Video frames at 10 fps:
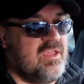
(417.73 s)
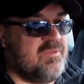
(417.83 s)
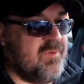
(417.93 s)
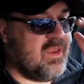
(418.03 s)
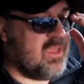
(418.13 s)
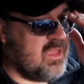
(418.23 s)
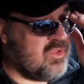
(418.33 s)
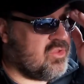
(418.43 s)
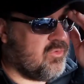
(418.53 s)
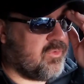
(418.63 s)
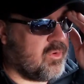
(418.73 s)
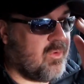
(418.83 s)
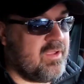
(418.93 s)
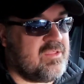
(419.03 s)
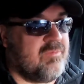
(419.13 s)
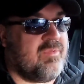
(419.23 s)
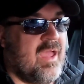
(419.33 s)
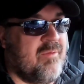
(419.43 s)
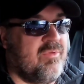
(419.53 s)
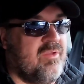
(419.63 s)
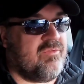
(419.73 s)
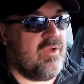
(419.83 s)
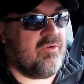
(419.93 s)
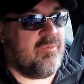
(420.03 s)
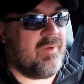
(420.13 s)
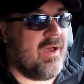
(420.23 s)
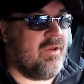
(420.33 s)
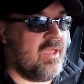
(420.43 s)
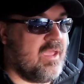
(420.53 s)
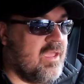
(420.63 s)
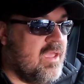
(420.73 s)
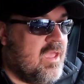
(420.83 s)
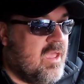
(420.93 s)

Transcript: has been an issue for quite some time, and they've known about it.